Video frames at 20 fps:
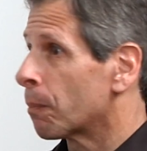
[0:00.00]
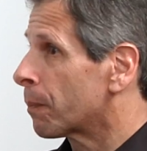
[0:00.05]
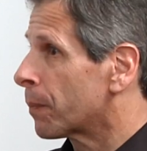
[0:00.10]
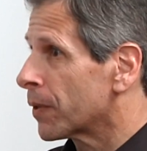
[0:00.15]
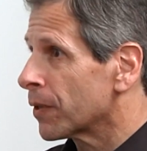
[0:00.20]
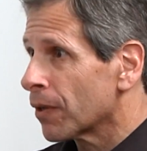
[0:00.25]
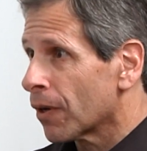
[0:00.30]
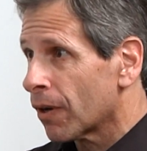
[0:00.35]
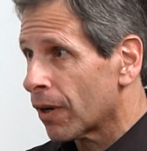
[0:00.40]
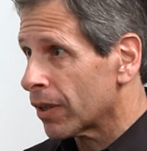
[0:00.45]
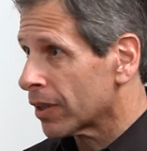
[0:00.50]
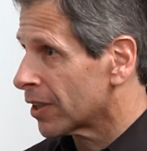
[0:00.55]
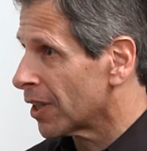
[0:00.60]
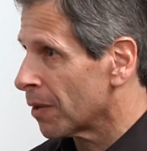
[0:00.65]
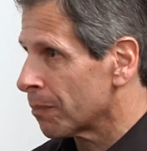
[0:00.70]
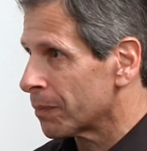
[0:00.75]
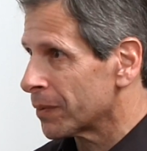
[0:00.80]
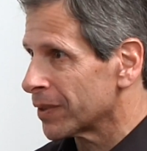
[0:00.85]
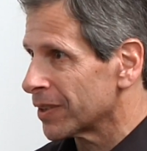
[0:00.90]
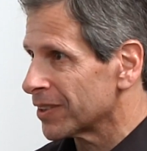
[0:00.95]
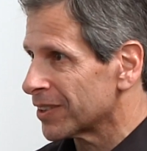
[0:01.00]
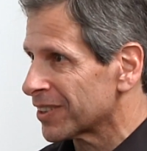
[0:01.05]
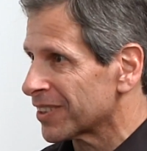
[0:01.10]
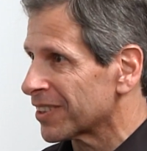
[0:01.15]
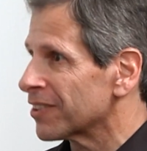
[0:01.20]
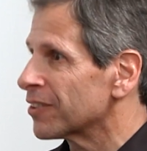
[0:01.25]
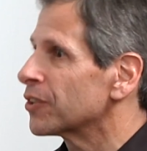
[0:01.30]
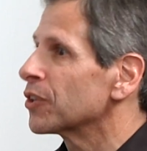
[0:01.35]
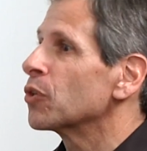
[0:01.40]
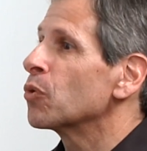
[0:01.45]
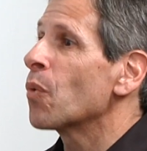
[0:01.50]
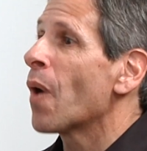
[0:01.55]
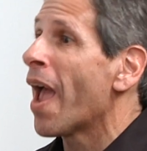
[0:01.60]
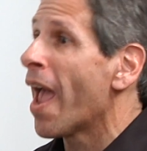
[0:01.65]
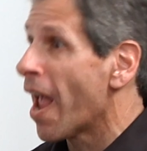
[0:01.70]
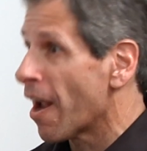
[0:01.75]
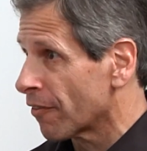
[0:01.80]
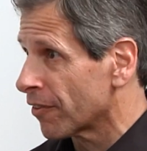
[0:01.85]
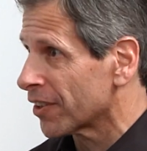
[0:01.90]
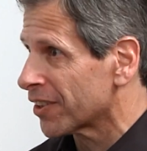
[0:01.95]
PR companies can do
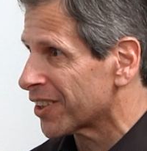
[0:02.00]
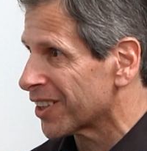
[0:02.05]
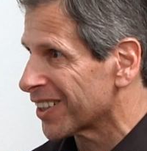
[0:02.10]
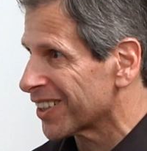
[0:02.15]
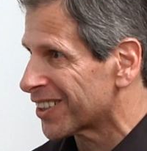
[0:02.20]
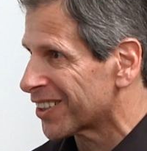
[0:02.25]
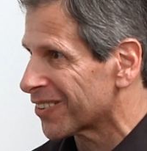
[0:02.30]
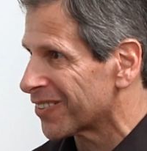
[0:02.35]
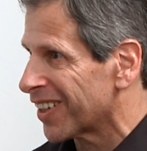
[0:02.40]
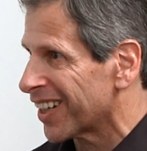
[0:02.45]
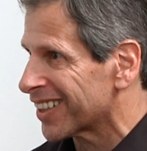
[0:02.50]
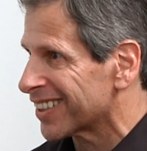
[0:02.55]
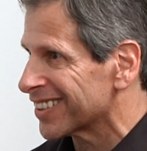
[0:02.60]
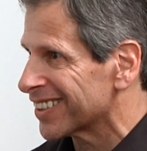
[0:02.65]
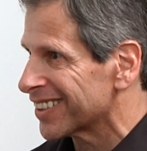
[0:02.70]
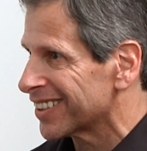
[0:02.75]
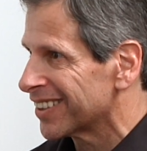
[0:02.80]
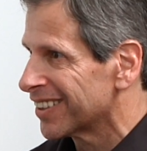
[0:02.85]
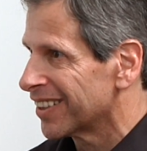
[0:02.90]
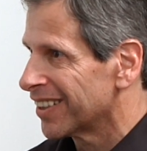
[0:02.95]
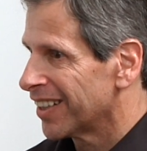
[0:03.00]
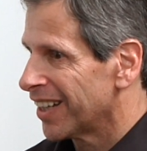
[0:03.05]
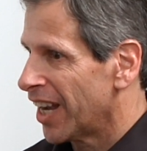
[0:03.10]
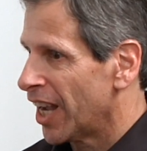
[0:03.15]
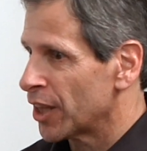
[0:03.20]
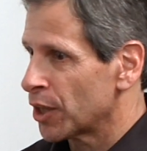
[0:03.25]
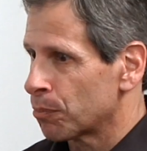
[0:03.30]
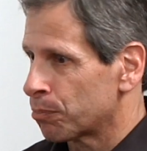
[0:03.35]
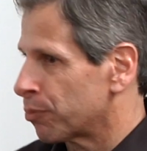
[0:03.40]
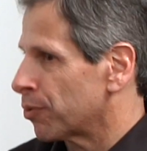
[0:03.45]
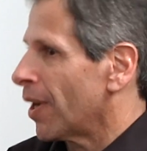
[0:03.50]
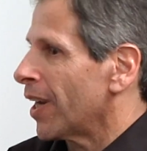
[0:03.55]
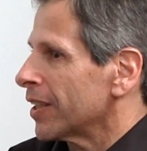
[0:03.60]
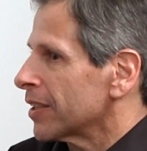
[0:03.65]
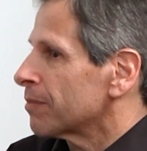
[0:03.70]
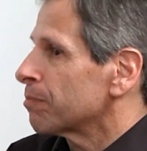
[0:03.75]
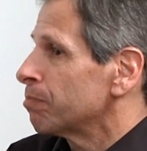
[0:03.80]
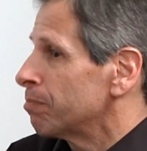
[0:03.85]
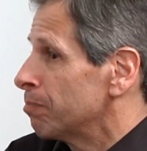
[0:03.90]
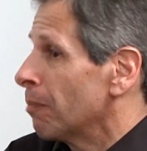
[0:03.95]
everything correctly, and the
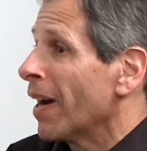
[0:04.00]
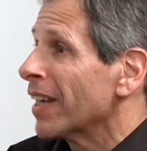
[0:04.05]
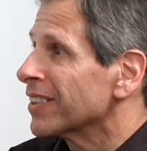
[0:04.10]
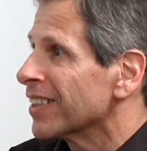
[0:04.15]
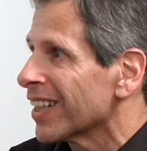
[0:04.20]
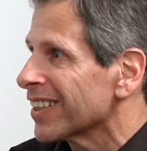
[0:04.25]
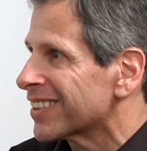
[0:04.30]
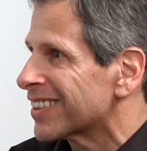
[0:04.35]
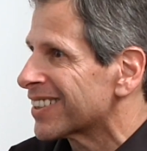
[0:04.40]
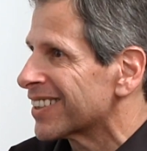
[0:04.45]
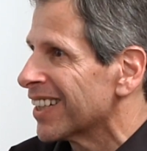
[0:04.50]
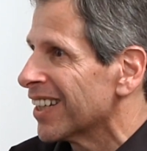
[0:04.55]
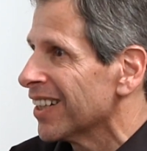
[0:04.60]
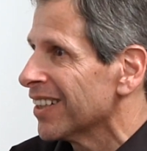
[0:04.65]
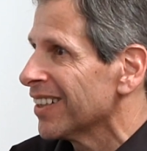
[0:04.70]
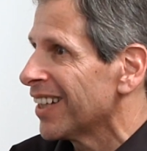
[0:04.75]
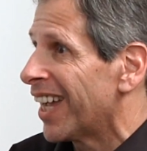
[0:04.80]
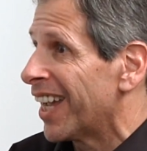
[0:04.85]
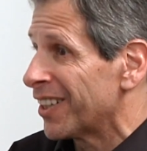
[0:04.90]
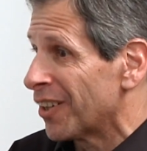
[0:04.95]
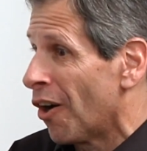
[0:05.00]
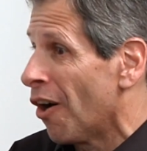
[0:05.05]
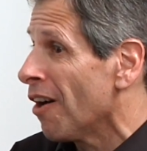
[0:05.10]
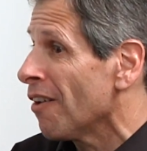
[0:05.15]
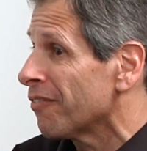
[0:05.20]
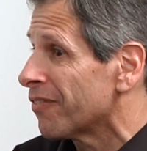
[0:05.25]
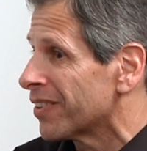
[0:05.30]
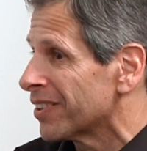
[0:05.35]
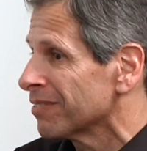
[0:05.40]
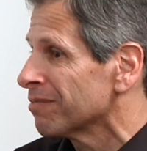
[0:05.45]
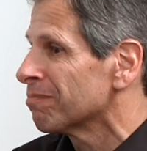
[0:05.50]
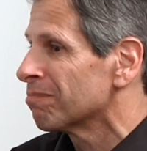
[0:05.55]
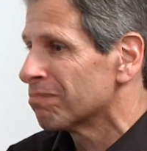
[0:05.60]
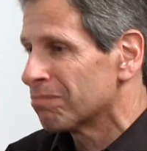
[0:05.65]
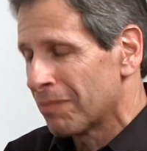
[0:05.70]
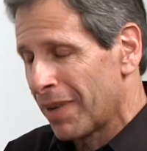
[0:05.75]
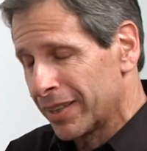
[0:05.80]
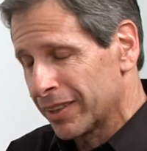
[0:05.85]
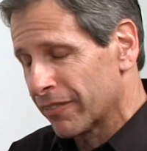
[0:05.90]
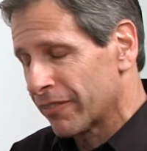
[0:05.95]
product might not sell, and often,
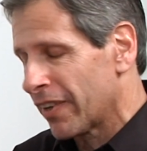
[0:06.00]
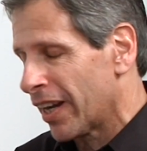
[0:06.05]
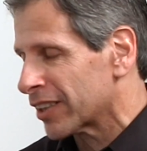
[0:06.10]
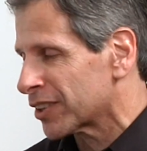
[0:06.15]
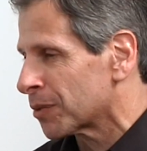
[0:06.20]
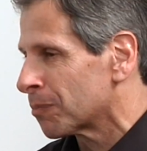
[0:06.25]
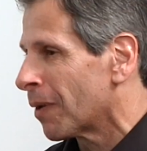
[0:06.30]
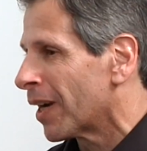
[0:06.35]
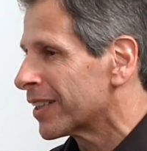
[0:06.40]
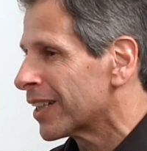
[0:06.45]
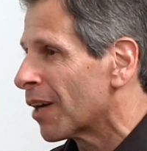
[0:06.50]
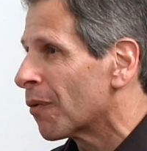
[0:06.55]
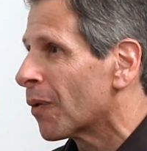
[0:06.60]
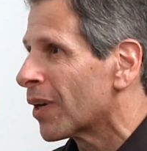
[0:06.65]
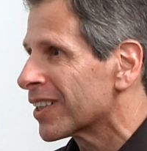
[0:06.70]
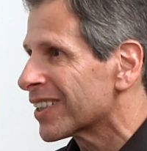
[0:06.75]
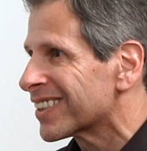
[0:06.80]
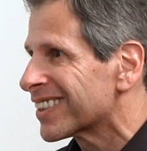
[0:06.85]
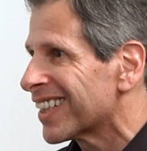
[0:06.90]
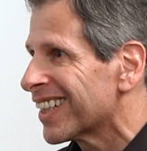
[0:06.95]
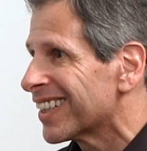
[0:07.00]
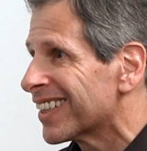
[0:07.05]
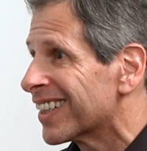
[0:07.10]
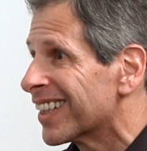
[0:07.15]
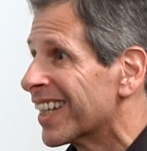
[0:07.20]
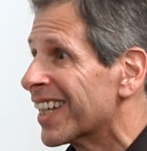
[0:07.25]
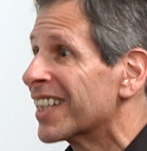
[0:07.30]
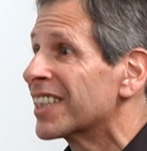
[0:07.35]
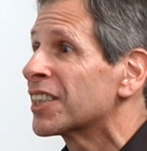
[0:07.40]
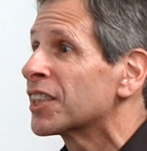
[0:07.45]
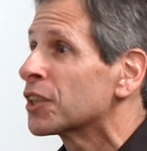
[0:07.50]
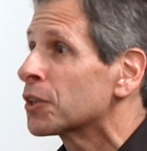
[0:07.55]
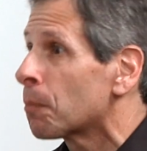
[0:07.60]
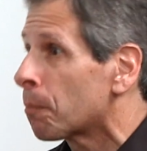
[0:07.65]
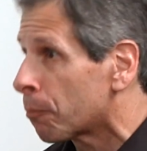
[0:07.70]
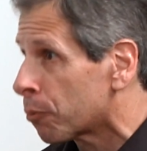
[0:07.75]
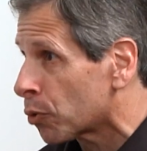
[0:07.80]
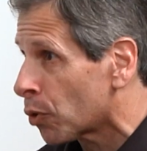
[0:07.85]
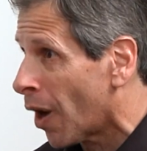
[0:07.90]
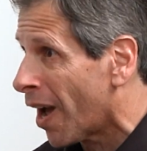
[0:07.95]
manufacturer might not want to say it, it's the
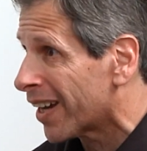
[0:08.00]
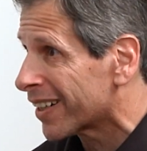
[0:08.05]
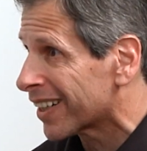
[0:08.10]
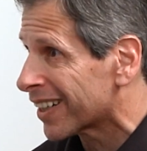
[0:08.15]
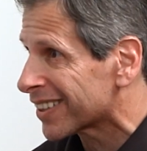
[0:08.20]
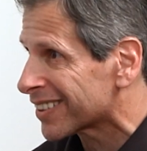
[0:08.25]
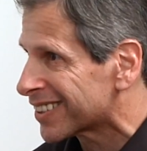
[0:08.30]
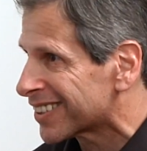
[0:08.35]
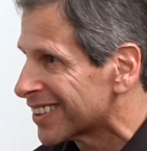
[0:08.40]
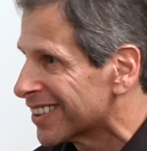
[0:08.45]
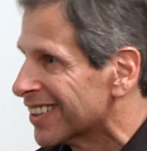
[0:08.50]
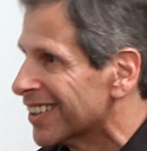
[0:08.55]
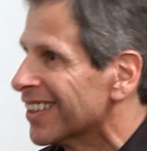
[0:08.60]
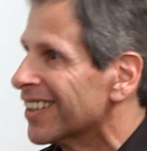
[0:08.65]
product.